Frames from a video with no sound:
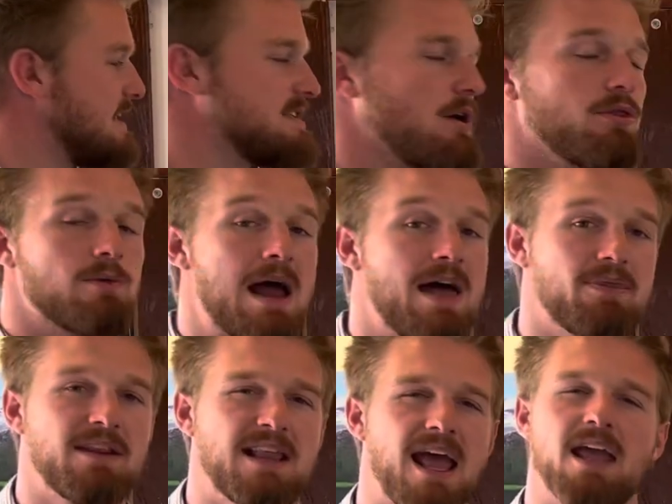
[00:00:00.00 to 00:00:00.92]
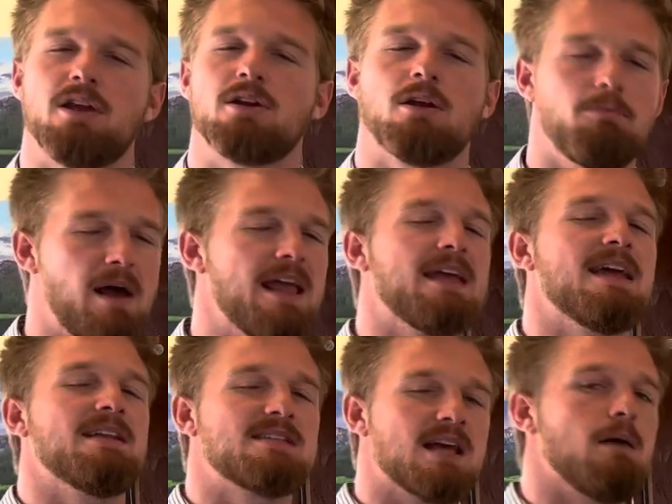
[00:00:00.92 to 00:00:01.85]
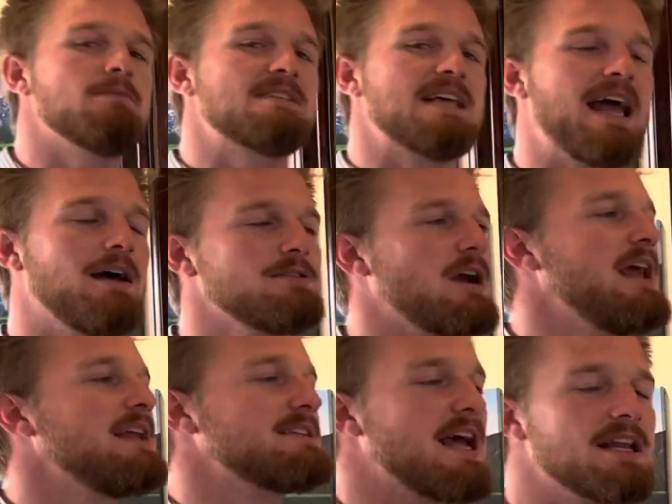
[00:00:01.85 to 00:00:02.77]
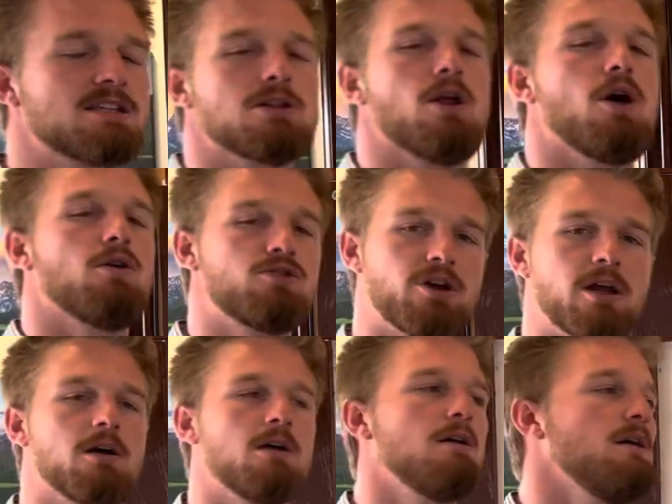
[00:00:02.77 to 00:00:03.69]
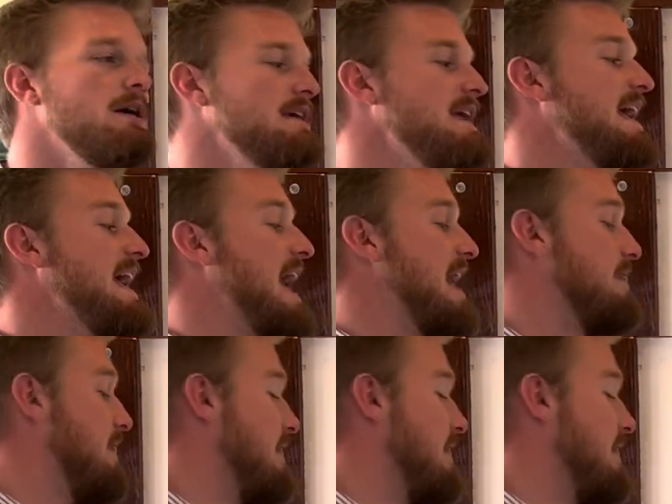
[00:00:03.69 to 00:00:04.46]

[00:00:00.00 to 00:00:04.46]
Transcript: So throughout the day, you might get some sales, right? It's kind of slow trickle. And